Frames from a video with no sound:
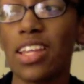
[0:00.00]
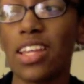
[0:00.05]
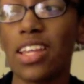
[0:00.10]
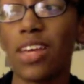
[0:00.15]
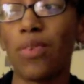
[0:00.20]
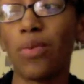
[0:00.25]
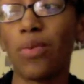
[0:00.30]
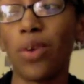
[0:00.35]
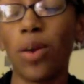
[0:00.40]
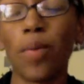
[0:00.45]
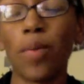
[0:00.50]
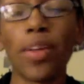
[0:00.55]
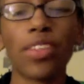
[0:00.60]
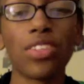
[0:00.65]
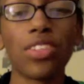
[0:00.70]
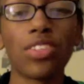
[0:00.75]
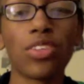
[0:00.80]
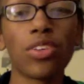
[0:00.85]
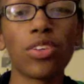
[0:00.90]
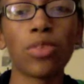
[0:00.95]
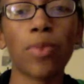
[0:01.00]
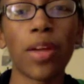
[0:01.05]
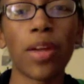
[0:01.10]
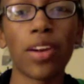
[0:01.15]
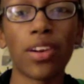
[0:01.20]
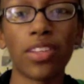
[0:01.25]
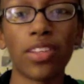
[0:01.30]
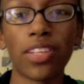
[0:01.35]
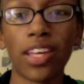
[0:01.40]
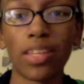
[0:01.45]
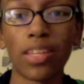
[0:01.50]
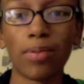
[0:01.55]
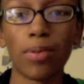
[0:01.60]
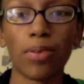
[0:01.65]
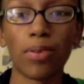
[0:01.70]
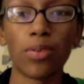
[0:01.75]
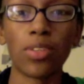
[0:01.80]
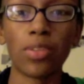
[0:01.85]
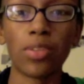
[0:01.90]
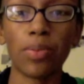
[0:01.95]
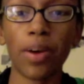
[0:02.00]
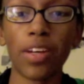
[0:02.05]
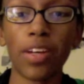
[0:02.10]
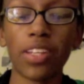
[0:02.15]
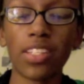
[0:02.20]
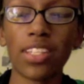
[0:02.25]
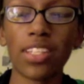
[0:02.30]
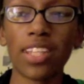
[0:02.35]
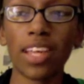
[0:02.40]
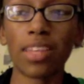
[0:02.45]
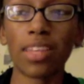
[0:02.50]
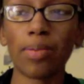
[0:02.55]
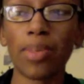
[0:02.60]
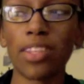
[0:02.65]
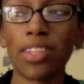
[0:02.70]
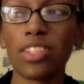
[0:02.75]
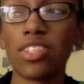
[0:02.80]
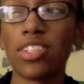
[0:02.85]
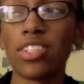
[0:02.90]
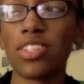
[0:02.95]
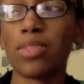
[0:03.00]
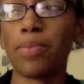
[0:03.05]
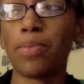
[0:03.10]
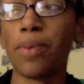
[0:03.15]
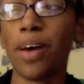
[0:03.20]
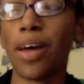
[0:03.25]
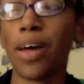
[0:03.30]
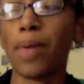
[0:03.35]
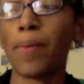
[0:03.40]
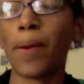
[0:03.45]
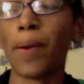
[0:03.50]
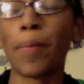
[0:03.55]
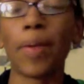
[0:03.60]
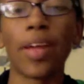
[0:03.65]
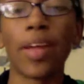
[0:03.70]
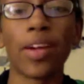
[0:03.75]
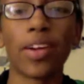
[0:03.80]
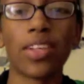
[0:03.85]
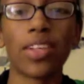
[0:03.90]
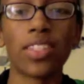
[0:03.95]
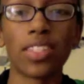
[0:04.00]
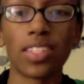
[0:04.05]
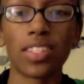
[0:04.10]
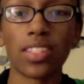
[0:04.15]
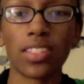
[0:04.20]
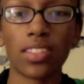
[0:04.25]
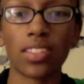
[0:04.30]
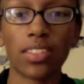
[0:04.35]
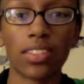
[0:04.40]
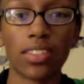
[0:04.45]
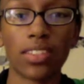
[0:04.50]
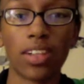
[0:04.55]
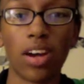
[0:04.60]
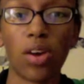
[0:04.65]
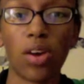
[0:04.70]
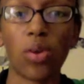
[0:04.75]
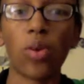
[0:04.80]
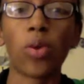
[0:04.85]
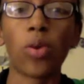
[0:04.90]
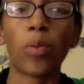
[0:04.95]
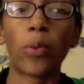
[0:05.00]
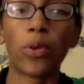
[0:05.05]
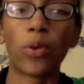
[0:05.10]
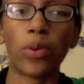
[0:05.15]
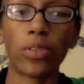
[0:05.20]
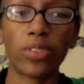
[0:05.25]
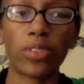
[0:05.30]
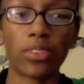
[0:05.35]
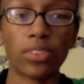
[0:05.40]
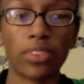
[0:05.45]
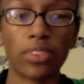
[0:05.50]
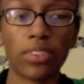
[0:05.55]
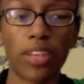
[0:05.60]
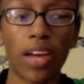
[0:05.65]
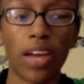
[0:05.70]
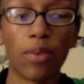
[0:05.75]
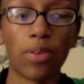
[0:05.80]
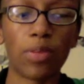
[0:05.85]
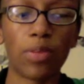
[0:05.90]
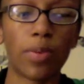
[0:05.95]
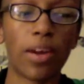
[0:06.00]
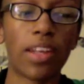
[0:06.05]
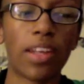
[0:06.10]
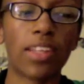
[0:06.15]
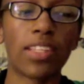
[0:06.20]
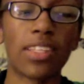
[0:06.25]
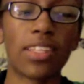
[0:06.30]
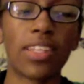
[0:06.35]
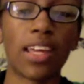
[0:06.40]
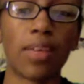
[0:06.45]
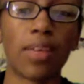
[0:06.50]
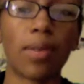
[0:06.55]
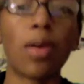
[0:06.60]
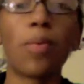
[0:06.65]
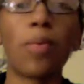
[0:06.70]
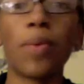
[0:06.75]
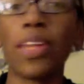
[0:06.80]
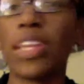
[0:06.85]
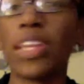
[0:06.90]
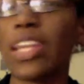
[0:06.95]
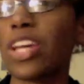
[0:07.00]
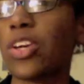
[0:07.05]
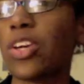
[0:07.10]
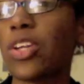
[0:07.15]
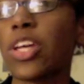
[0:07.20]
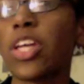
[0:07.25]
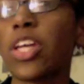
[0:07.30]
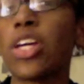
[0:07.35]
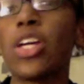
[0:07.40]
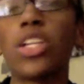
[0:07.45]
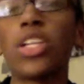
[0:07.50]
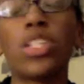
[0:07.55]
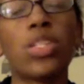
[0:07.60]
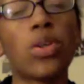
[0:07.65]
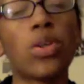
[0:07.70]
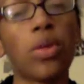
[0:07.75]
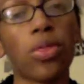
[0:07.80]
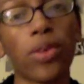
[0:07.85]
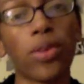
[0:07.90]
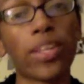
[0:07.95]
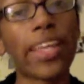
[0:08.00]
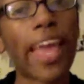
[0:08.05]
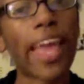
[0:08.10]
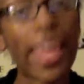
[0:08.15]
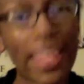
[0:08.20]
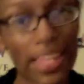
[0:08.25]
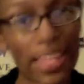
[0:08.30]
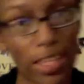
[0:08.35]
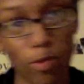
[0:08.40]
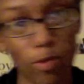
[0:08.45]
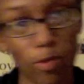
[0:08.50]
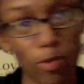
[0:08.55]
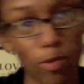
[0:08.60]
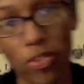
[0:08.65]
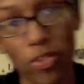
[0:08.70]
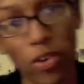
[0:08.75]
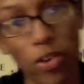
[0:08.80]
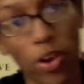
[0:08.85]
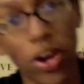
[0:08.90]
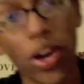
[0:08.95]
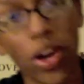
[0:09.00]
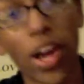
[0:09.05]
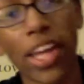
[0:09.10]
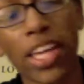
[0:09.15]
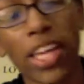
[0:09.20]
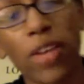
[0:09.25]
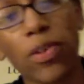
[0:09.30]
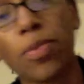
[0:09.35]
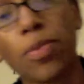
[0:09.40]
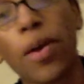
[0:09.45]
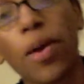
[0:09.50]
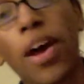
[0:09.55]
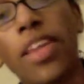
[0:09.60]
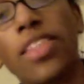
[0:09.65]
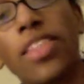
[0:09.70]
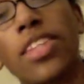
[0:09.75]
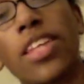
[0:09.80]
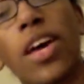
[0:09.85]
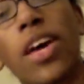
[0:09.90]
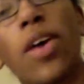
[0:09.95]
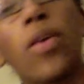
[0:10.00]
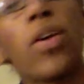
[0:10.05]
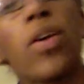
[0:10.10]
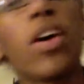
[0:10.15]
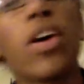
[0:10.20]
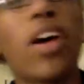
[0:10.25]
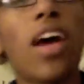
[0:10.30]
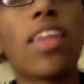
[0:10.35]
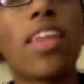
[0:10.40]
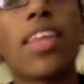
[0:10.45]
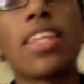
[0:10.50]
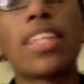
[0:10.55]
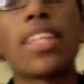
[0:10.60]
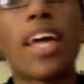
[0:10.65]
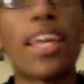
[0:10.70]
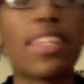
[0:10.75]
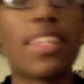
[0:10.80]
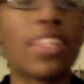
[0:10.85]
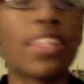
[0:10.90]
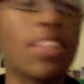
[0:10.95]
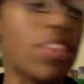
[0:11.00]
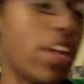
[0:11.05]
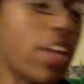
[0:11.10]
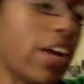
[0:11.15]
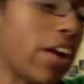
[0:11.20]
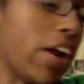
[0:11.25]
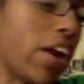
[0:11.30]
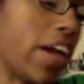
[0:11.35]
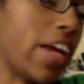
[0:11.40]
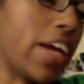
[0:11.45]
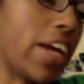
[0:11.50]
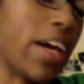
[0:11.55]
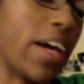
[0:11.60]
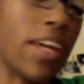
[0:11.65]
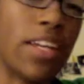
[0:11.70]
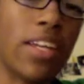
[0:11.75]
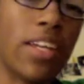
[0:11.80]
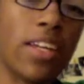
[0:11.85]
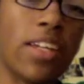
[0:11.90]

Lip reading: well, my sister is better at responding to text messages, but my parents are horrible at responding to text. It'll be literally 2 or 3 days before I get a response. So unless I sit there and